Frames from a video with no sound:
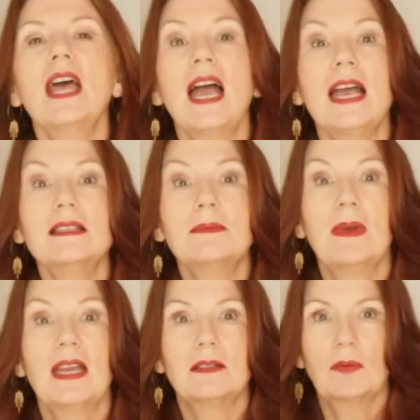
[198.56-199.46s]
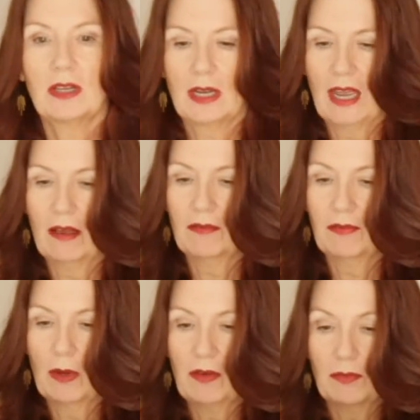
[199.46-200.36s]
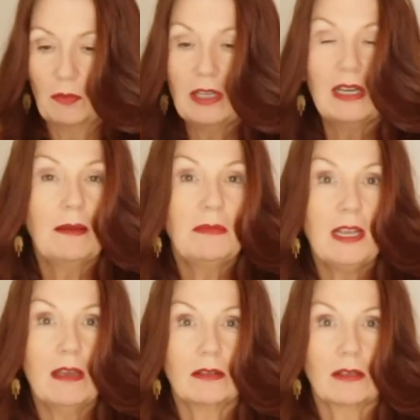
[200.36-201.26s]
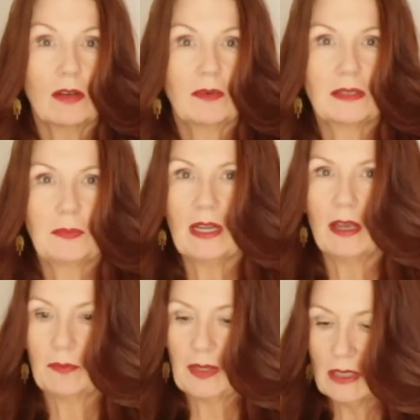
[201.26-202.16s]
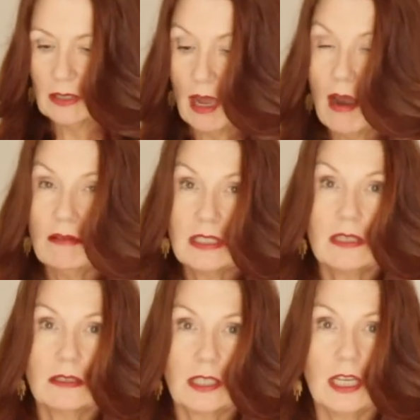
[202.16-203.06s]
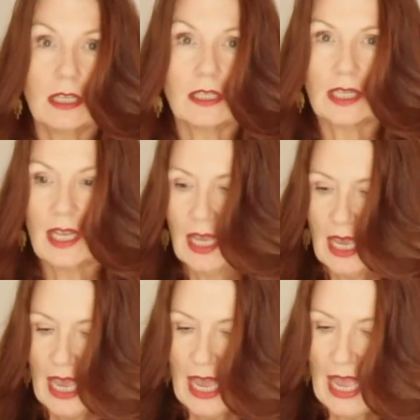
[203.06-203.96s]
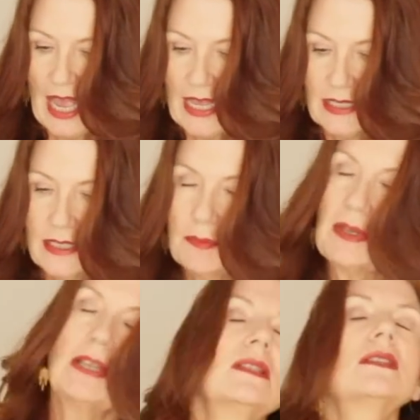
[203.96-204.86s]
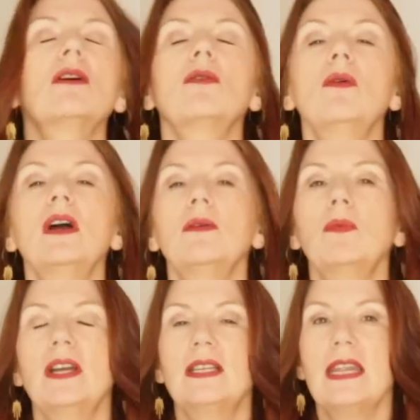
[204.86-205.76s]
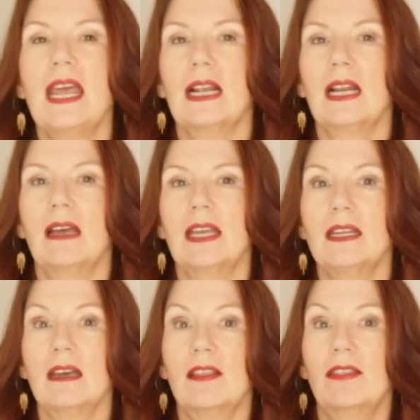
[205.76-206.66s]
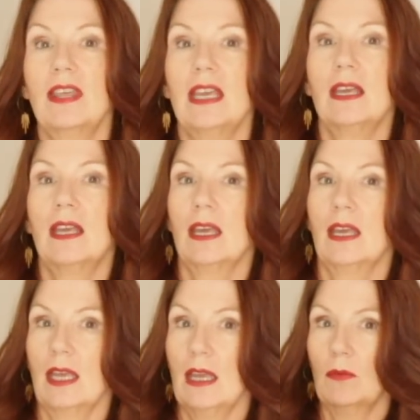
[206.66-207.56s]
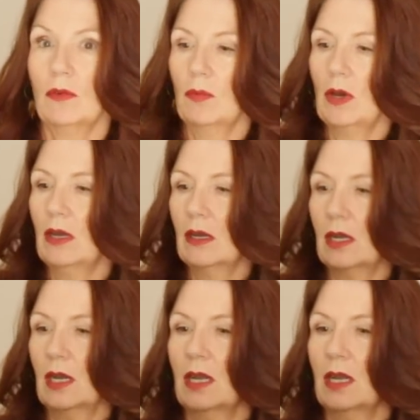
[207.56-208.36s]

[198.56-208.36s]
has made one out of a woven, would you let me know in the comments below? Because Cara's looked good, and because it's got quite a wide neckline, I think it will work.